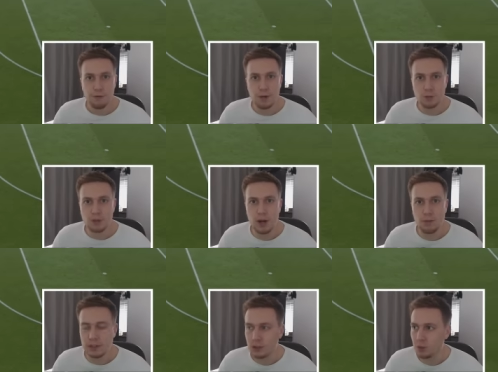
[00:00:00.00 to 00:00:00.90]

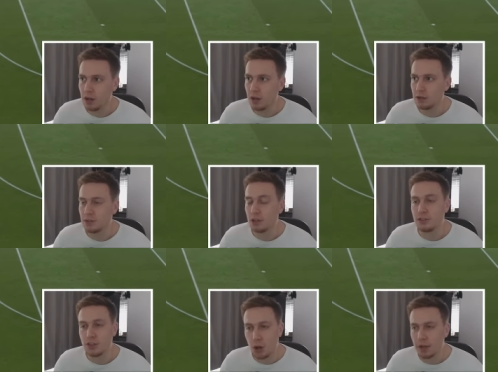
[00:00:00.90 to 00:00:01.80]
Full-time whistle goes.
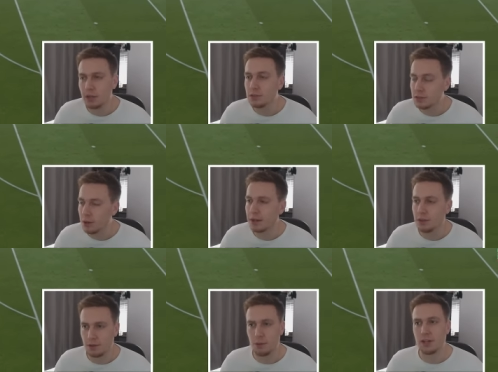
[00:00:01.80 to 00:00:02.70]
Dominant,
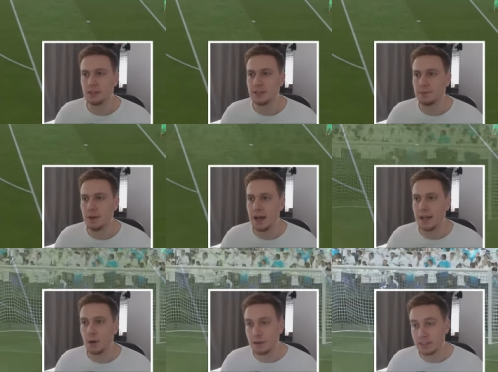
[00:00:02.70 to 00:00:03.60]
dominant, dominant
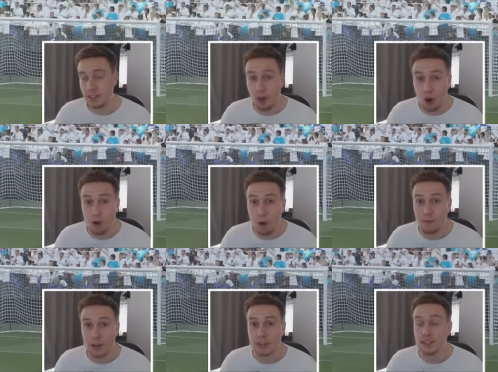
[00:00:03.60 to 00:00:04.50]
display. That will give us a lot of
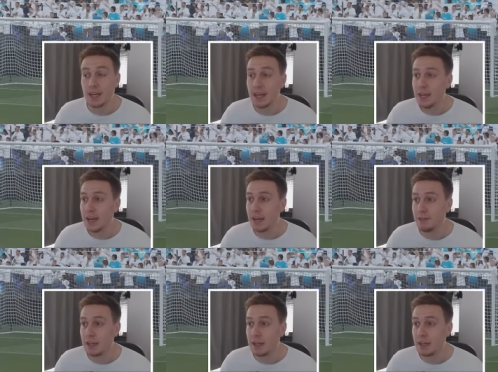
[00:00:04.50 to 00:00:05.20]
confidence ahead of